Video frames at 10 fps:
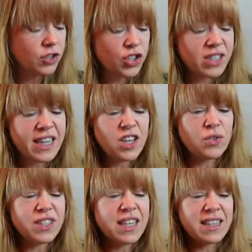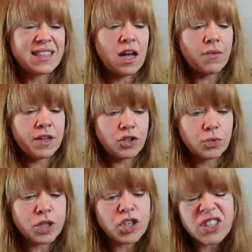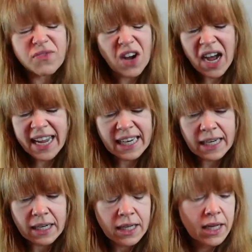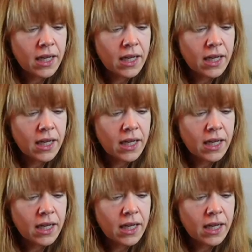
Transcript: It's just that you see the selvage, which is fine.